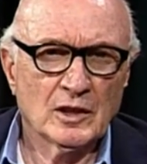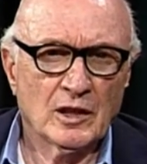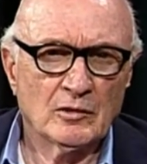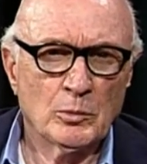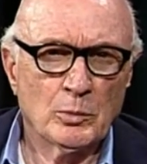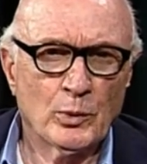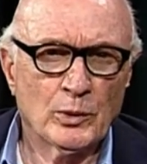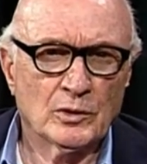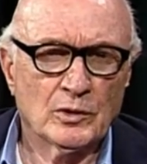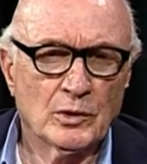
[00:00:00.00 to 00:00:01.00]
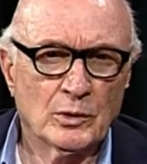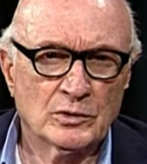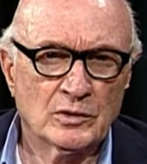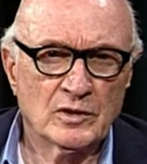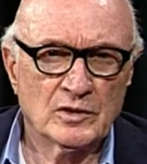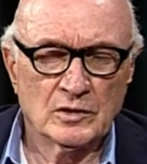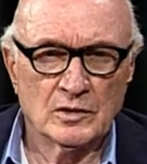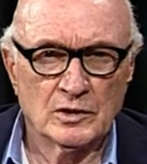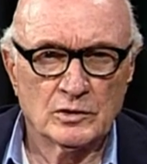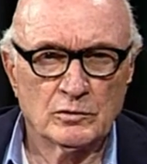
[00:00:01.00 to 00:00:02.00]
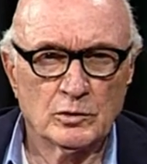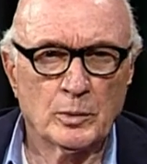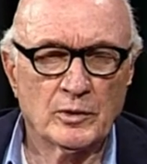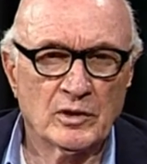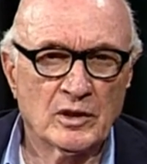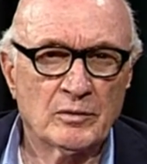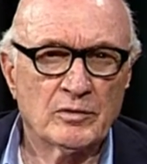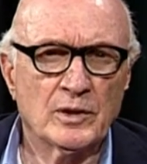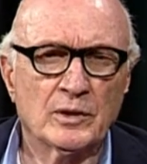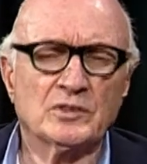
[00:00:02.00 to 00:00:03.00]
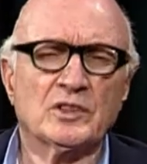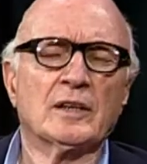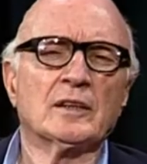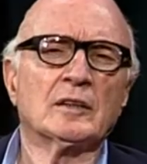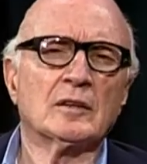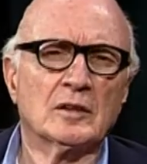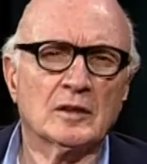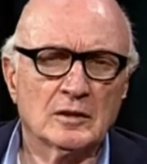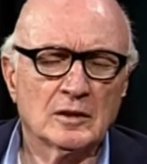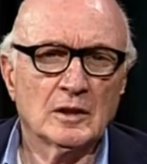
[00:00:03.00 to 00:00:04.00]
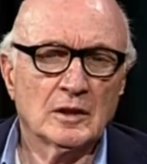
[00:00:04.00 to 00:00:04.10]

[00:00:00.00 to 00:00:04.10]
I report cures of this condition for a period of years, and uh,